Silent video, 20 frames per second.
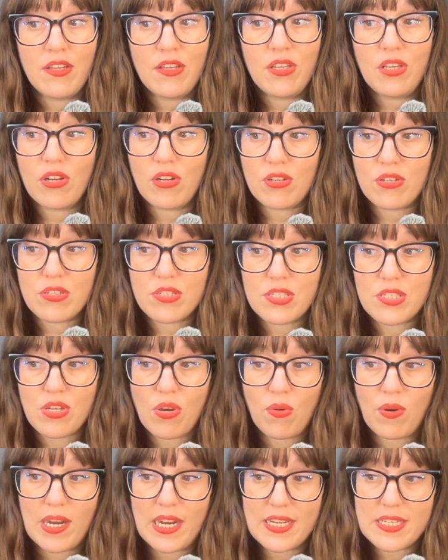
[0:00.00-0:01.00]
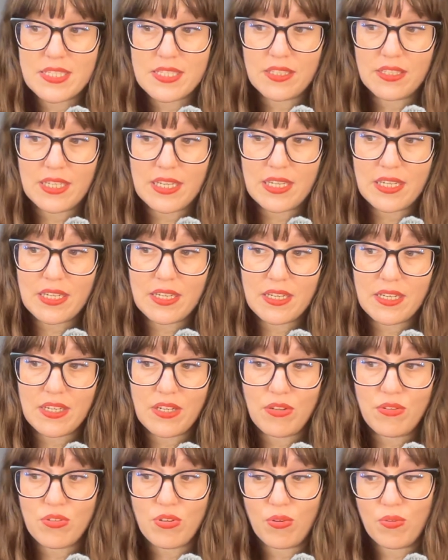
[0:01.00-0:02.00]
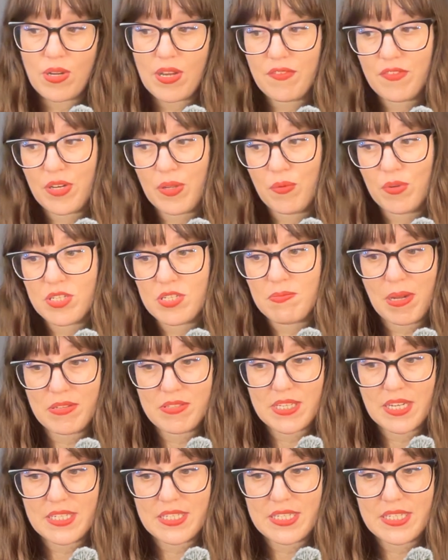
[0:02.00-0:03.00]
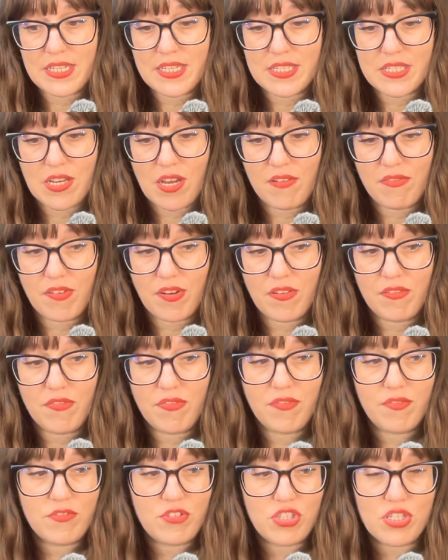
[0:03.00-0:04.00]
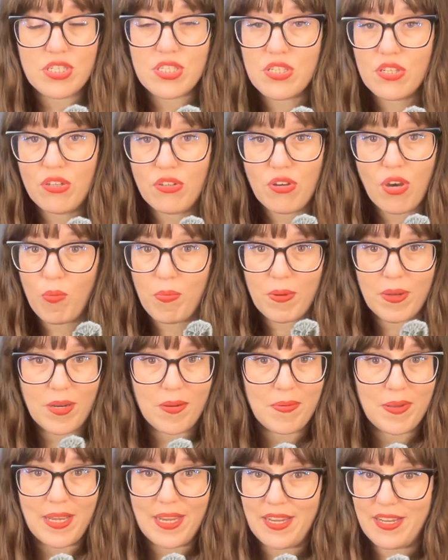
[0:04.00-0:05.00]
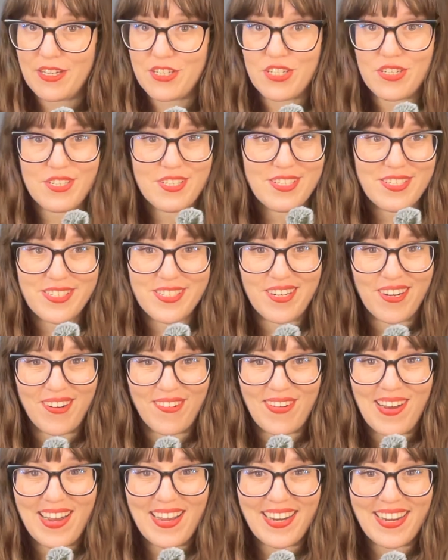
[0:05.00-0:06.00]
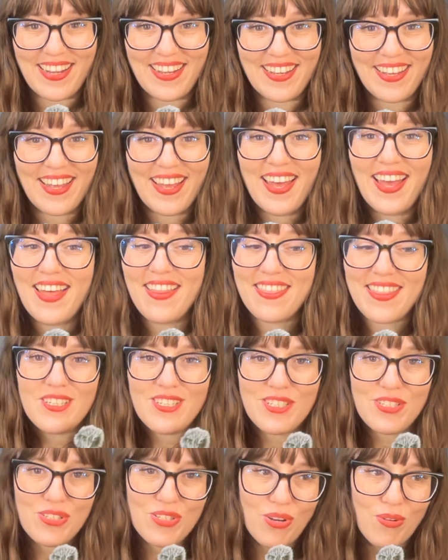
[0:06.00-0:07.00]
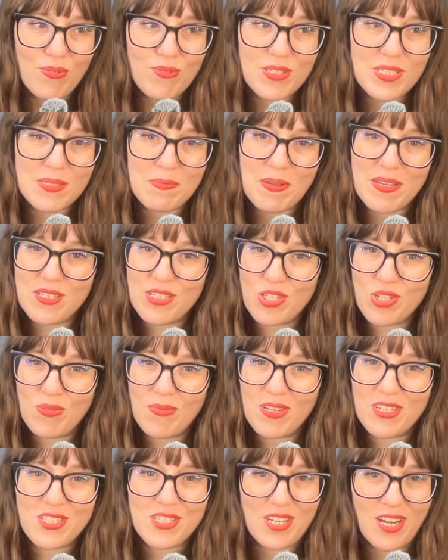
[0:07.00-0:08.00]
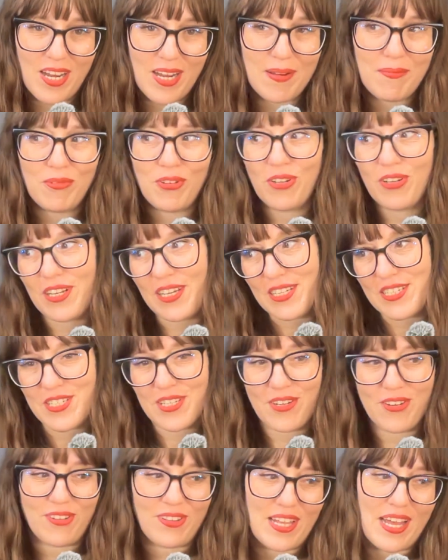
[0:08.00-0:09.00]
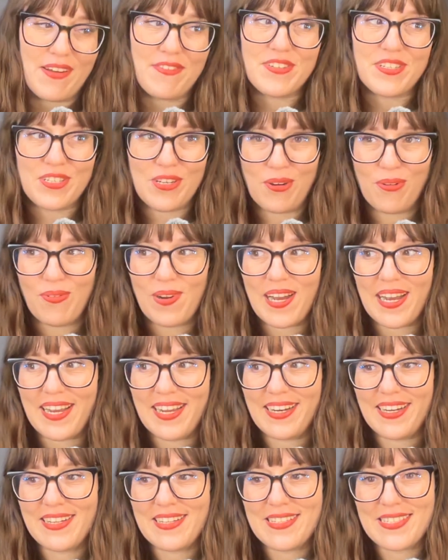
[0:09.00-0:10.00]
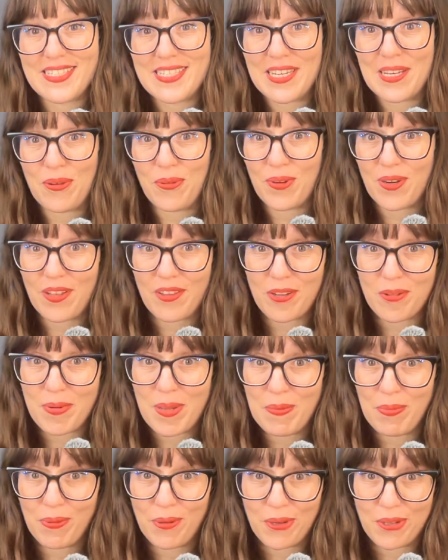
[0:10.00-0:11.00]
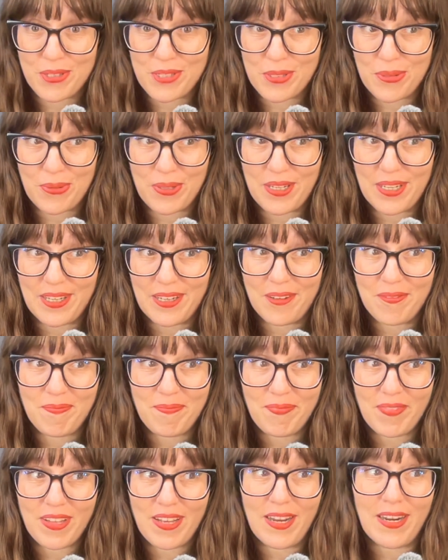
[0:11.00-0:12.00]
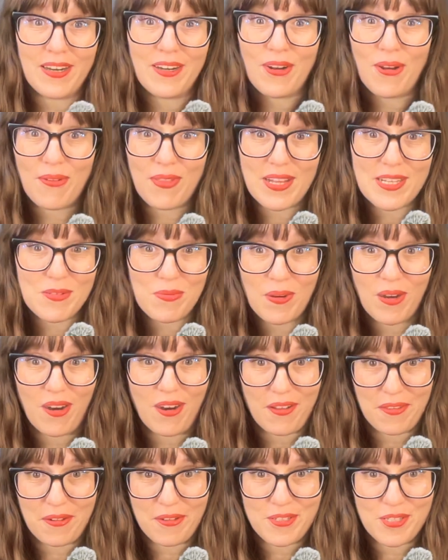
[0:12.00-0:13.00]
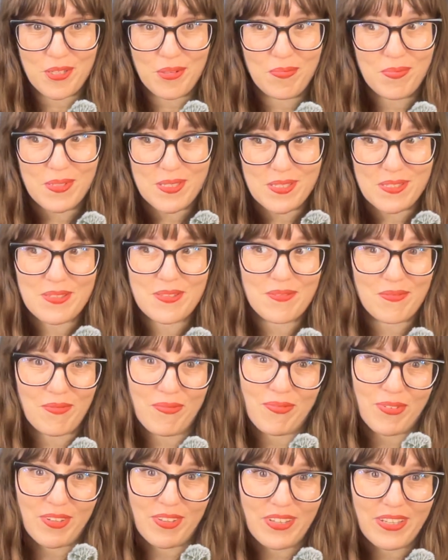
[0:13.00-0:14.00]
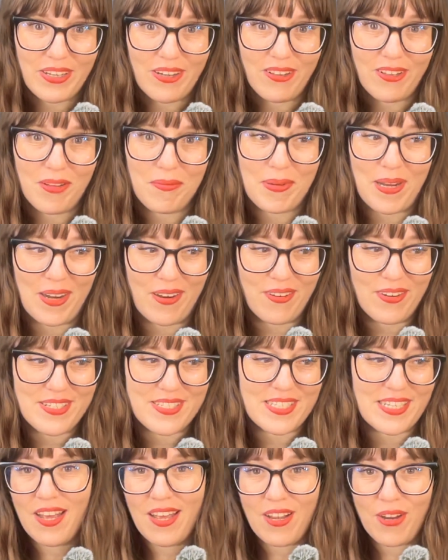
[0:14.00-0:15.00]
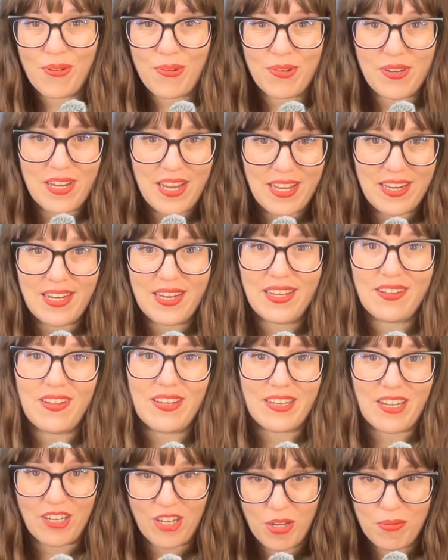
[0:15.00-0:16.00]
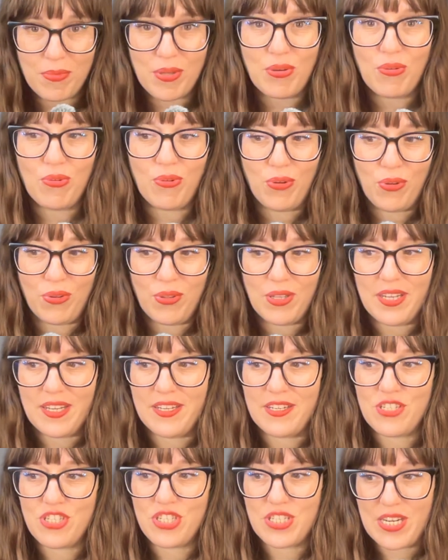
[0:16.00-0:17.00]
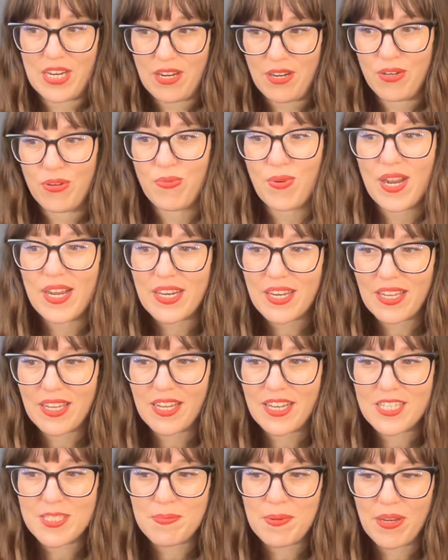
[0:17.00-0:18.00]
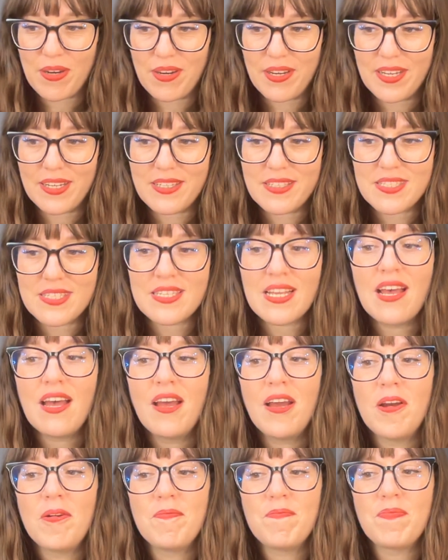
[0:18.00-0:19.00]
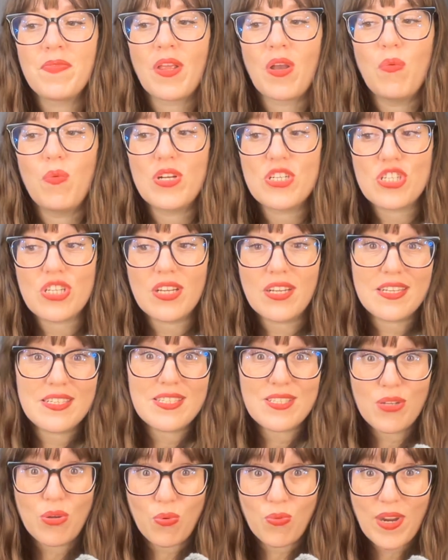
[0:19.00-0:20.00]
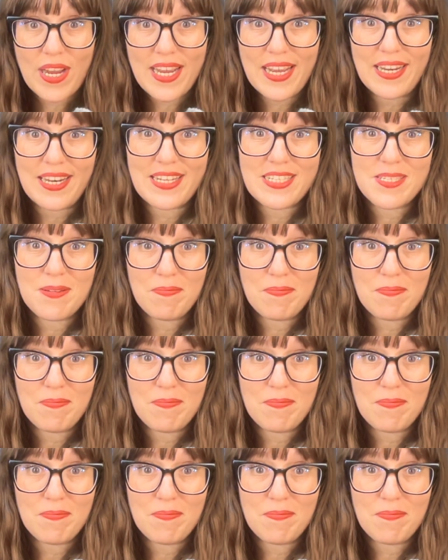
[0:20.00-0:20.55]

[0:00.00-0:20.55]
you're so isolated and you don't have anyone to bounce ideas off of. Just open a page and just start writing. Don't spend too much time looking to your left and your right and seeing what other people are doing. And I know that's what authortube is really all about, is creating like a communal and shared writing experience, which is great.